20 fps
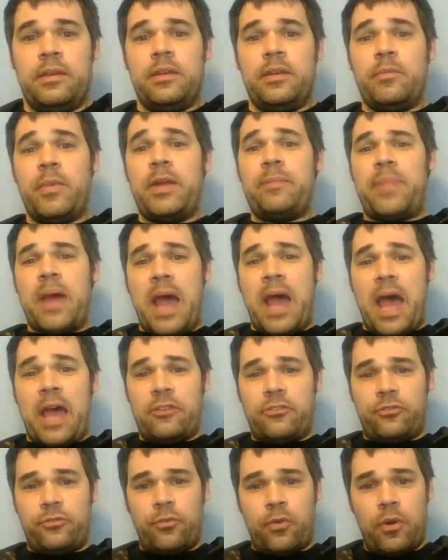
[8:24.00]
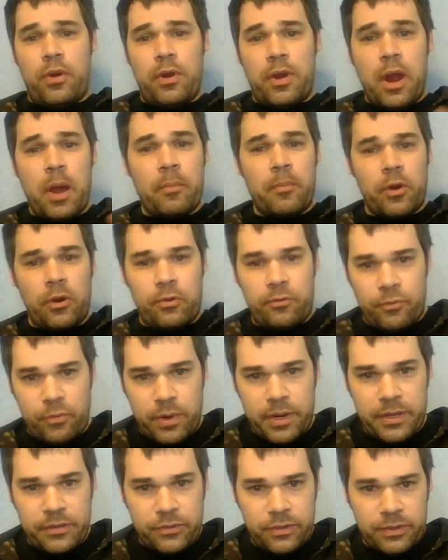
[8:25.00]
You might pass for a number of
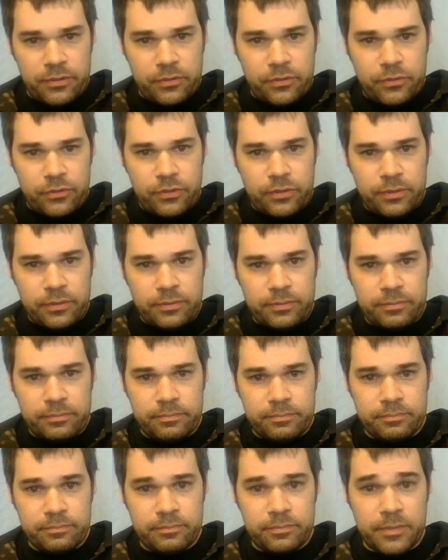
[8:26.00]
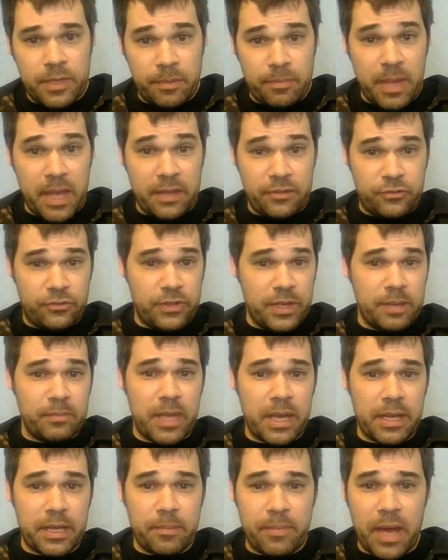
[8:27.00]
reasons. It may seem
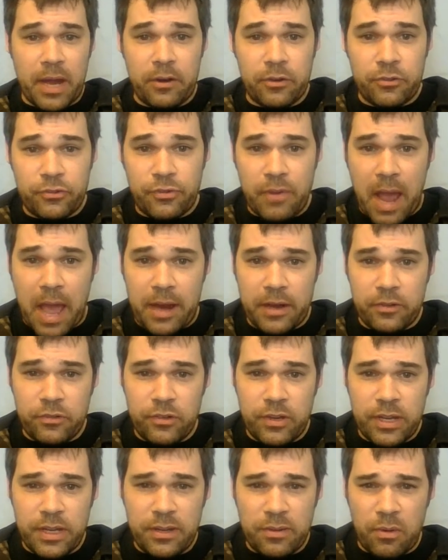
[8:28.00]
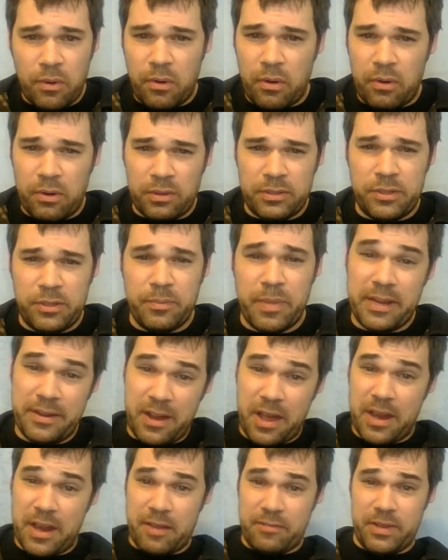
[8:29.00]
like a better strategy, or you might
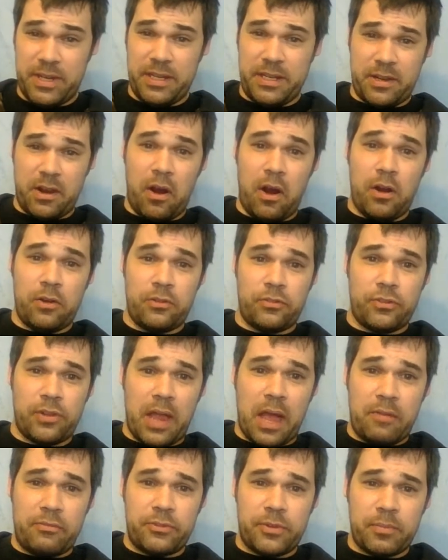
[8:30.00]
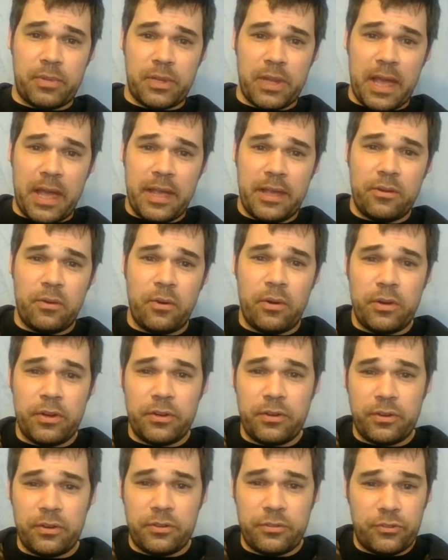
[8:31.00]
not have any cards left to play, or
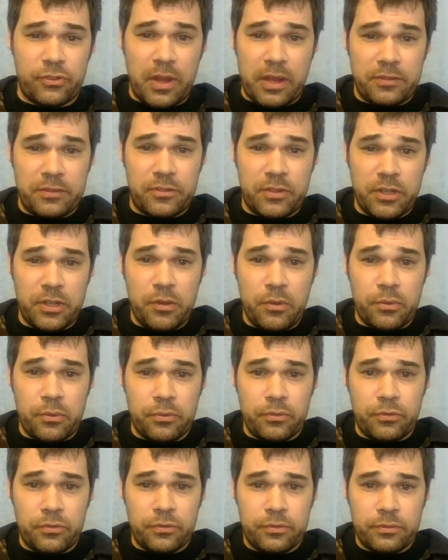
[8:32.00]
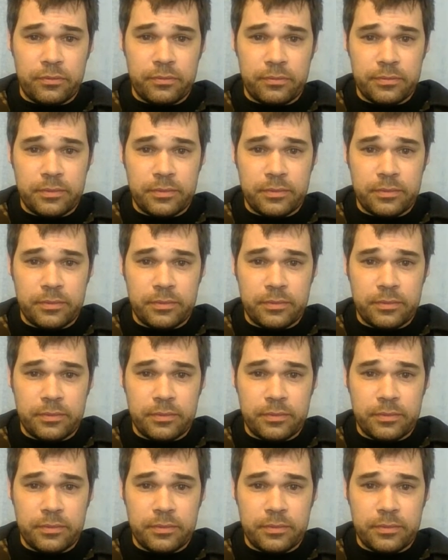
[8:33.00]
you're stunt to use.